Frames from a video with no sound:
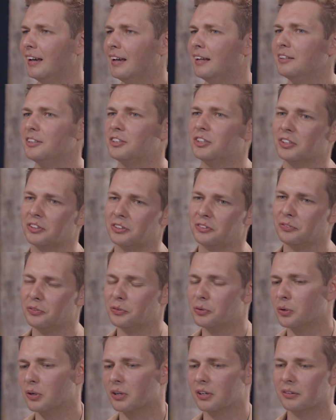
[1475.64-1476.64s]
And just
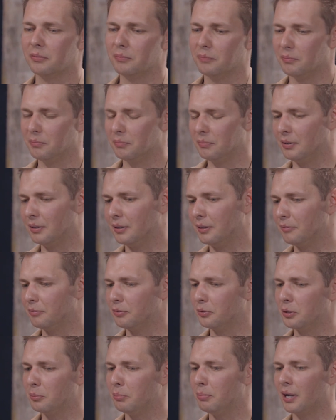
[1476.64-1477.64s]
for
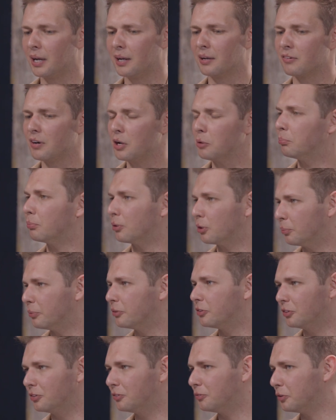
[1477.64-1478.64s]
the background
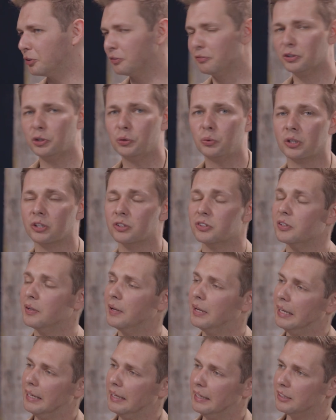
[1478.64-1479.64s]
purposes for the viewers,
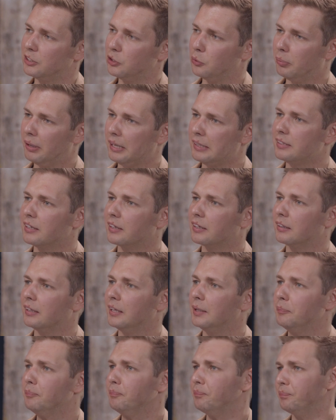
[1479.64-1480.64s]
so
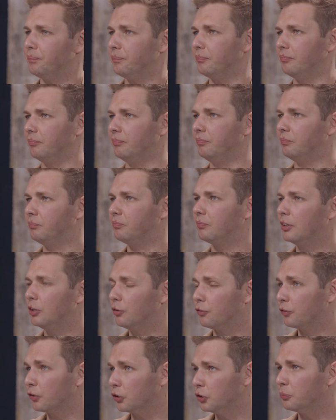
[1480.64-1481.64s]
basically.
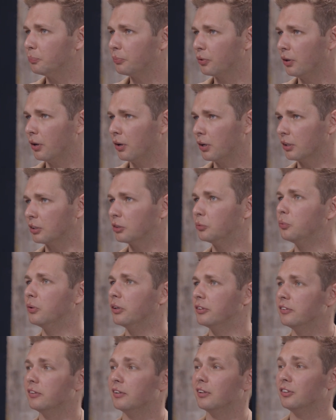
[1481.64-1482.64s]
Your first product
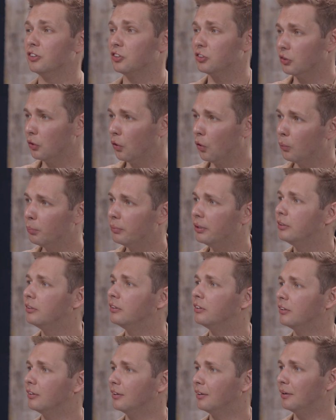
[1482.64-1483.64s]
was an
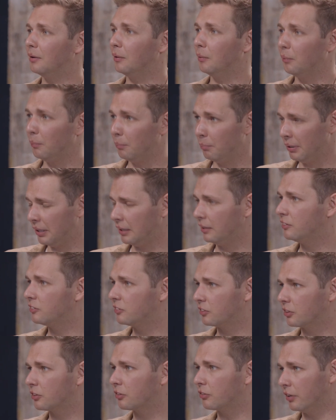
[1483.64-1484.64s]

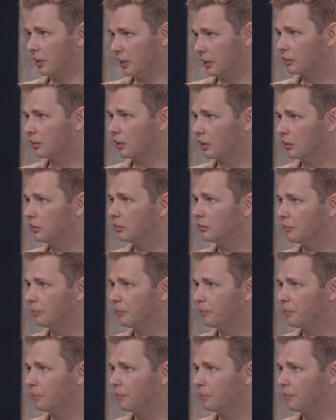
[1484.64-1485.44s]
installment-based credit card?